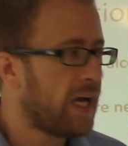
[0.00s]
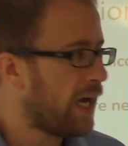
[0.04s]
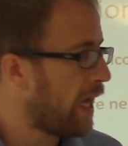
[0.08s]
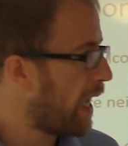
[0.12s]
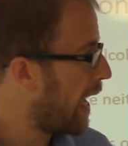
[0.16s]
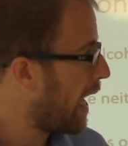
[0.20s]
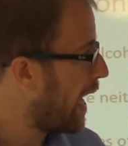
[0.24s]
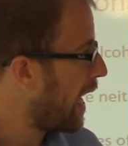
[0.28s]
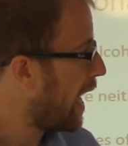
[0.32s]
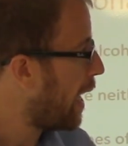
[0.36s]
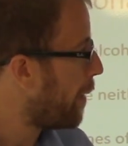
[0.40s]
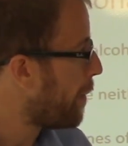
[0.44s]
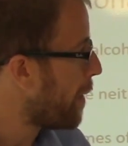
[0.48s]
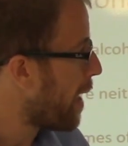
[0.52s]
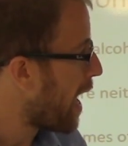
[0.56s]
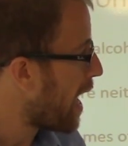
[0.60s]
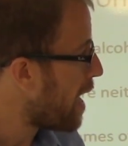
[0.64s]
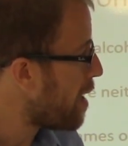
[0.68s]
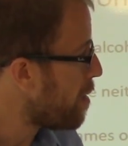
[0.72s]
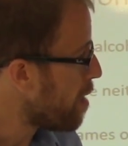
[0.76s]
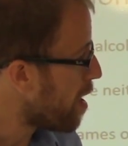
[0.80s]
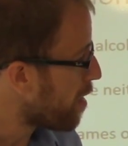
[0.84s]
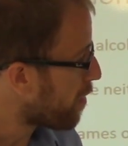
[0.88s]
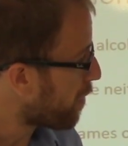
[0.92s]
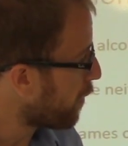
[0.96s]

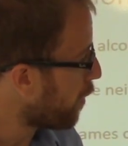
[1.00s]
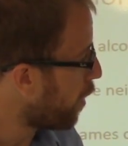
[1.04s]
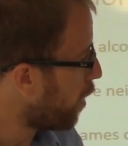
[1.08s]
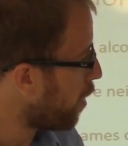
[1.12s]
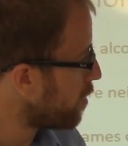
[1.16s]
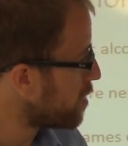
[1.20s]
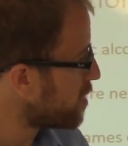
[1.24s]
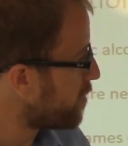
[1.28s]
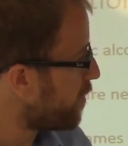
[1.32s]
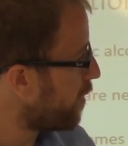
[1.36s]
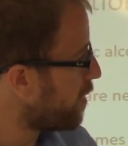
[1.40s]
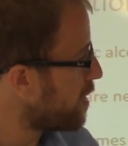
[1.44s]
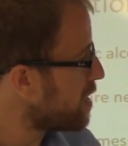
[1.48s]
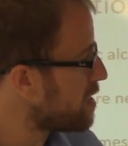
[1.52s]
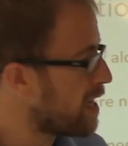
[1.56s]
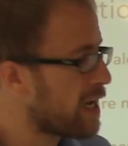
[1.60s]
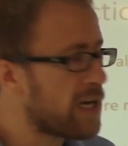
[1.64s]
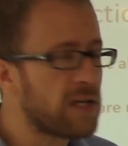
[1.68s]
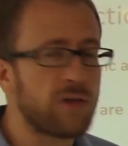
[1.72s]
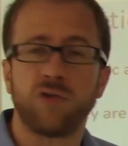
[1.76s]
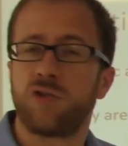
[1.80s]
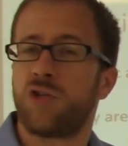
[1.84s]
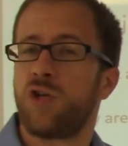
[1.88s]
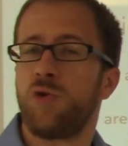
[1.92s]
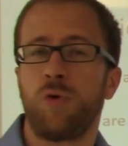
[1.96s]
And methanol is very
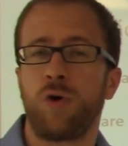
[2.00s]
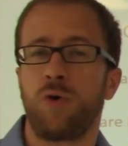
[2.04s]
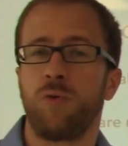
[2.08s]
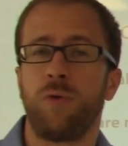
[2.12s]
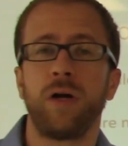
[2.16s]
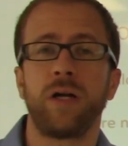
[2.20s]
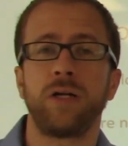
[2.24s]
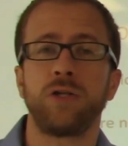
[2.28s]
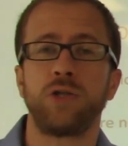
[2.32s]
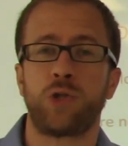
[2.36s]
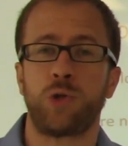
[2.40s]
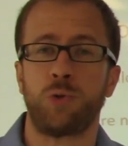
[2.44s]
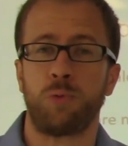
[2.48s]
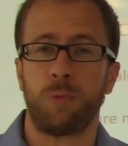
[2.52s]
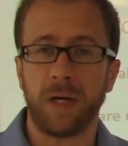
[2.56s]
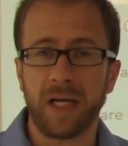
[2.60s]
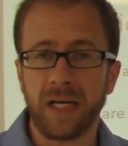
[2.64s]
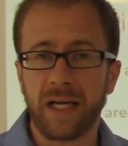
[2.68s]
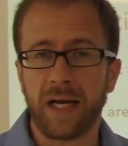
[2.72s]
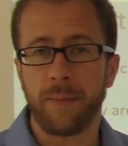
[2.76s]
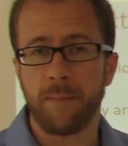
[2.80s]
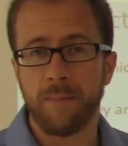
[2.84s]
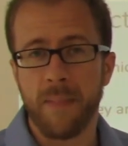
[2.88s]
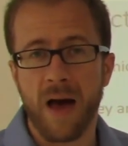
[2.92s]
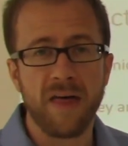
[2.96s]
dangerous. You wouldn't want to
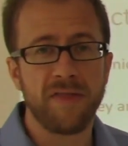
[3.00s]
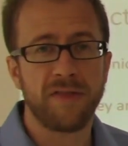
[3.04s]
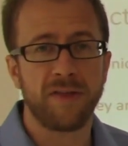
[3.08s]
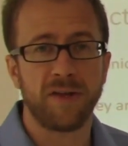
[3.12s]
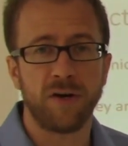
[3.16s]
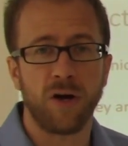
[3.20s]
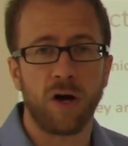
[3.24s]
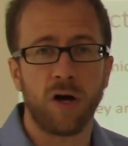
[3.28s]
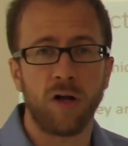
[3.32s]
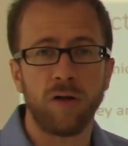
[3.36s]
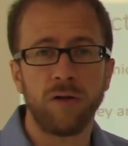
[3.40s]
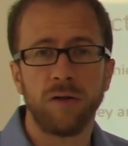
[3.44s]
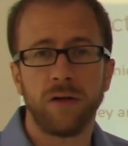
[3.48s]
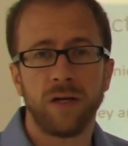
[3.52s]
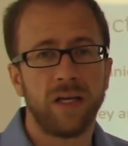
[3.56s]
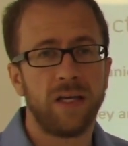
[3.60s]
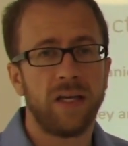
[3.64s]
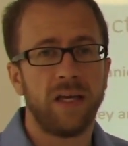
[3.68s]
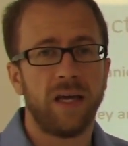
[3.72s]
drink methanol.